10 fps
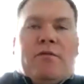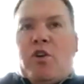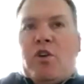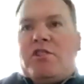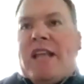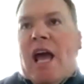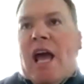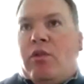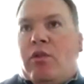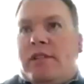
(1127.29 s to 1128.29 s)
first
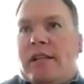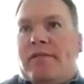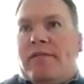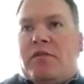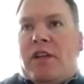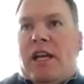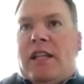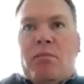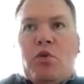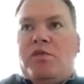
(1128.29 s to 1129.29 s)
down defensive end that
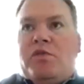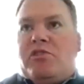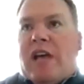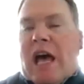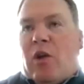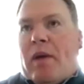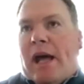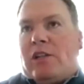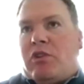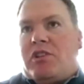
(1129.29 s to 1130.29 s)
moves inside on
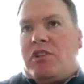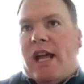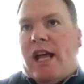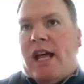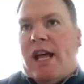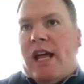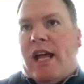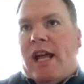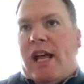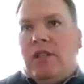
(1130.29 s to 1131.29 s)
pass rush downs.
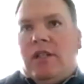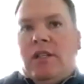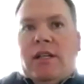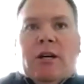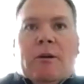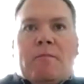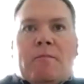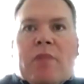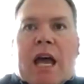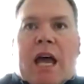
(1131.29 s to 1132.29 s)

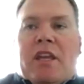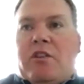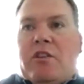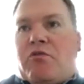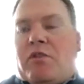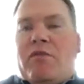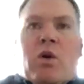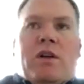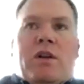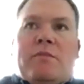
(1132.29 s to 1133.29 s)
I think in the
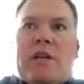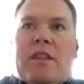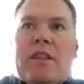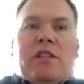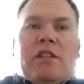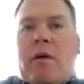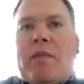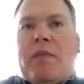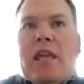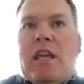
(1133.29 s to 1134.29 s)
3-4 teams, I think some of them
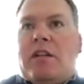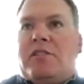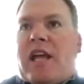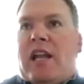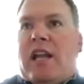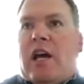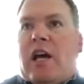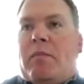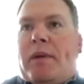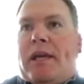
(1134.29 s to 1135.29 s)
think he can stand
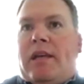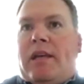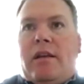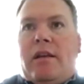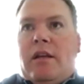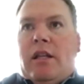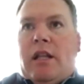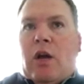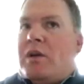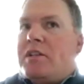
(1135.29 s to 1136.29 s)
up and be
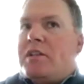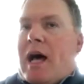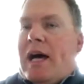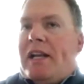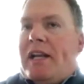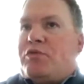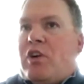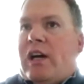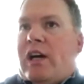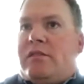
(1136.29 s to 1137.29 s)
like what Taman is for
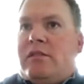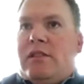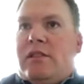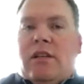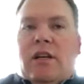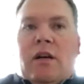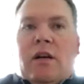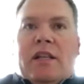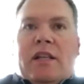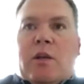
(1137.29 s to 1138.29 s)
us.
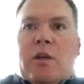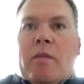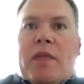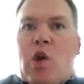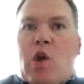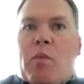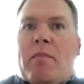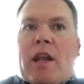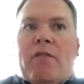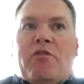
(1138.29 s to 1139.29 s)
I think some of them think he'll be
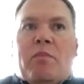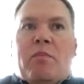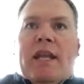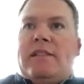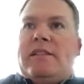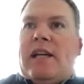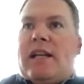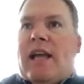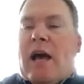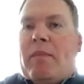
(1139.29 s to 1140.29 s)
big enough to be an
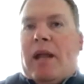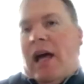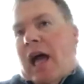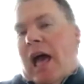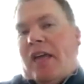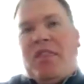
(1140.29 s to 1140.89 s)
inside guy. But I